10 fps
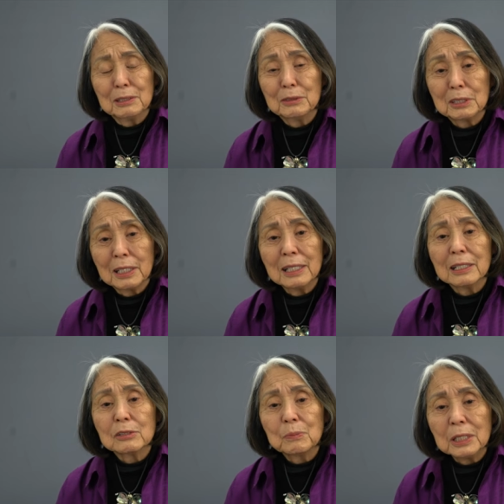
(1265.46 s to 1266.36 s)
to it and
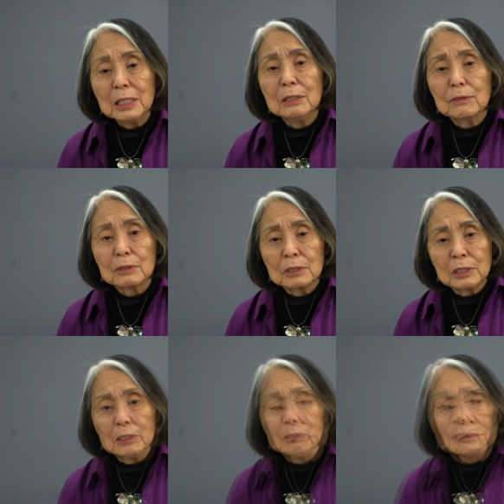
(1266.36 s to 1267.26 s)
it's meaningful to
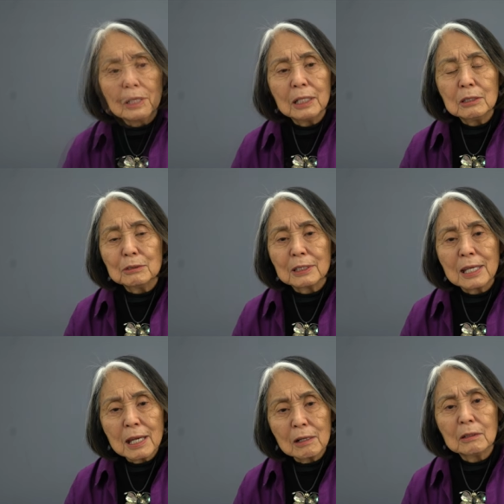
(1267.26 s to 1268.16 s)
you and you
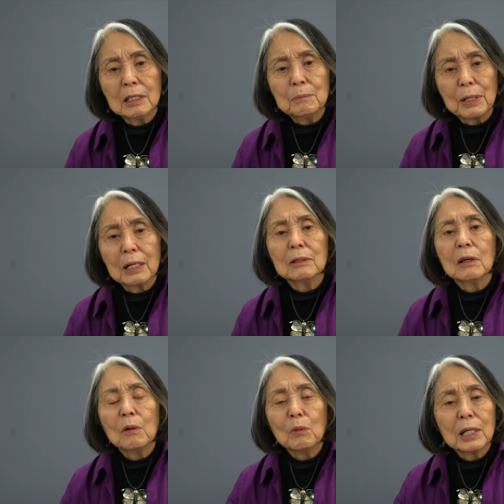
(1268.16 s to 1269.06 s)
care about
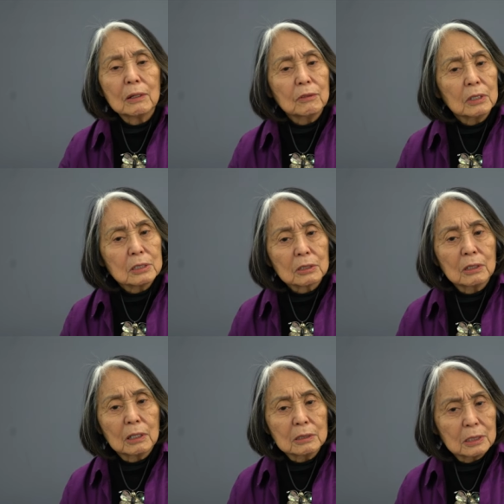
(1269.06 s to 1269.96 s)
whatever this
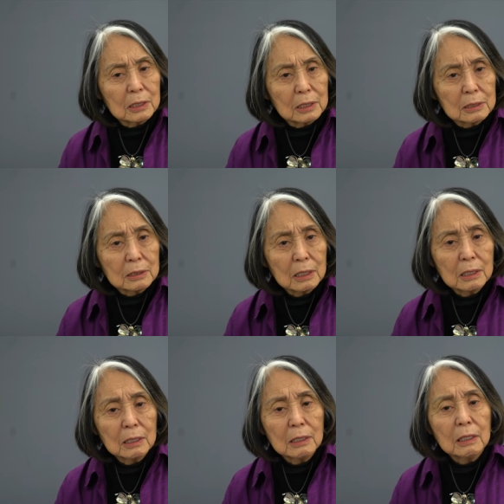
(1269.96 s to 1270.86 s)
cause is
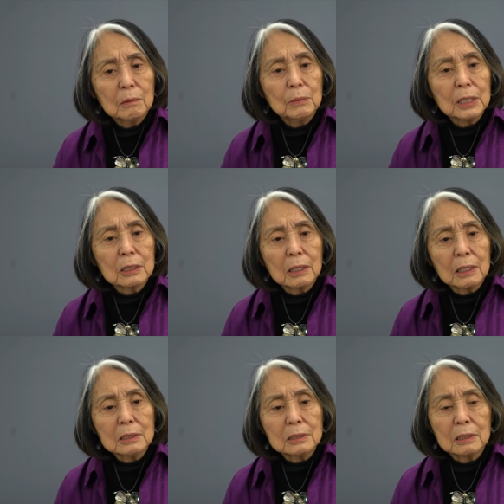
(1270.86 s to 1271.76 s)

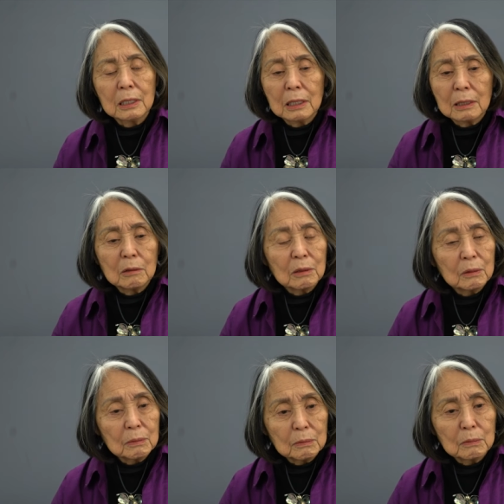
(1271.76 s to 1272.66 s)
because
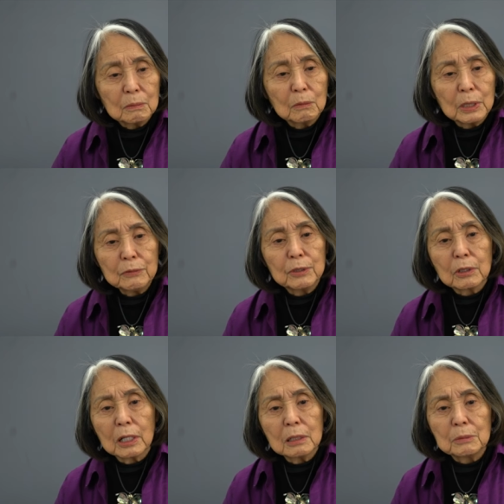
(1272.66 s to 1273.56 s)
well if you're
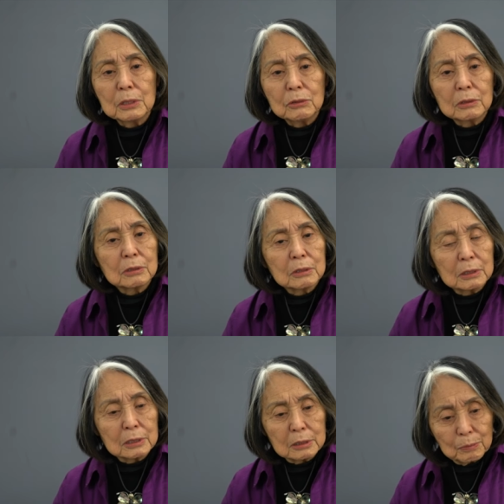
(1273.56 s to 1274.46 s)
artemis it's,
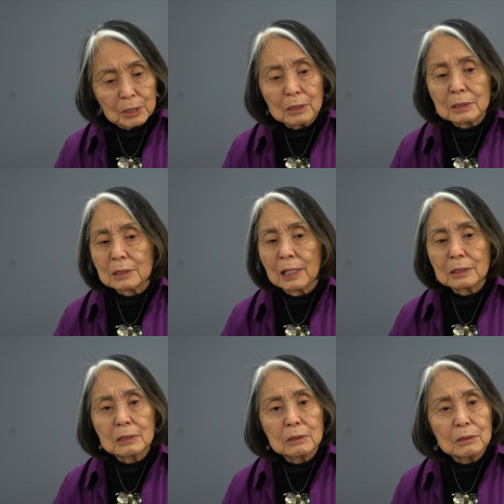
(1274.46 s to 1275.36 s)
it's because it
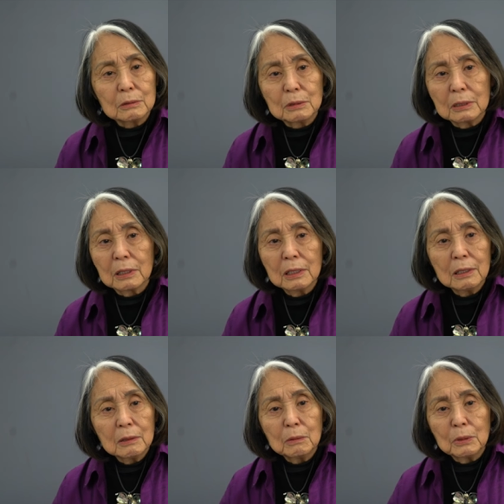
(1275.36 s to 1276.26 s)
has to do with
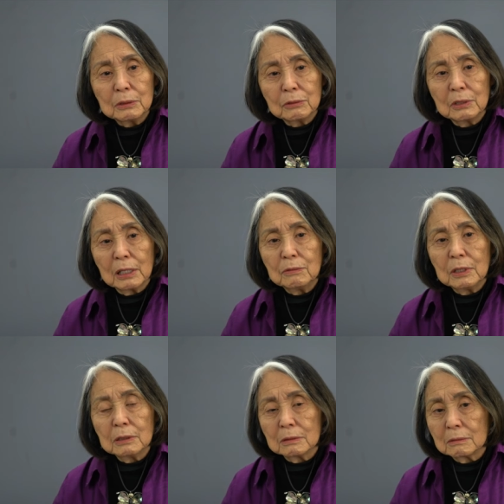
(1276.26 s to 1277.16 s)
with
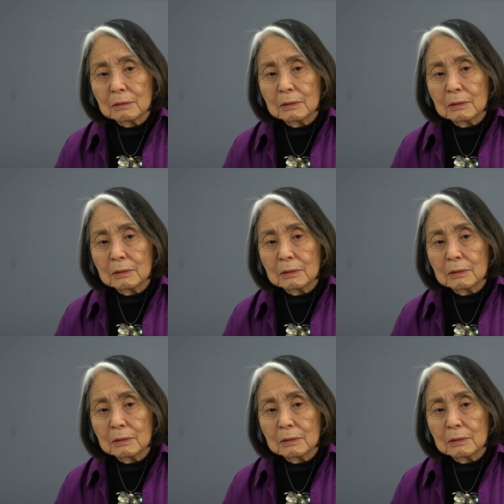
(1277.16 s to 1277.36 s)
saving